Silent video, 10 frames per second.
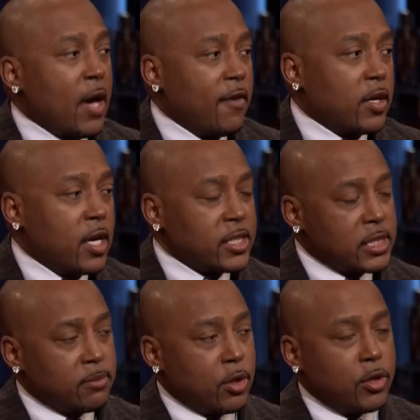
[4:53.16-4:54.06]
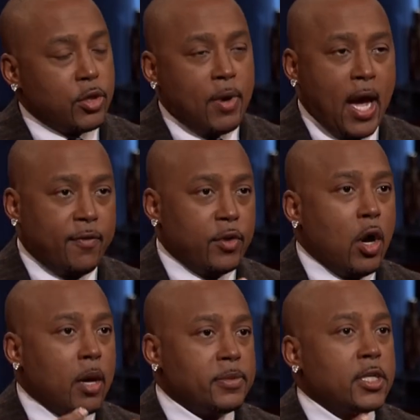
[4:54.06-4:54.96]
have a customer, you have to
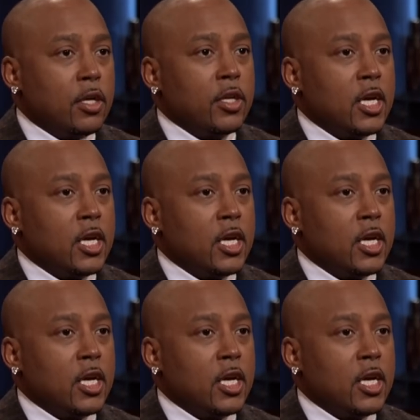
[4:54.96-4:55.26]
upsell the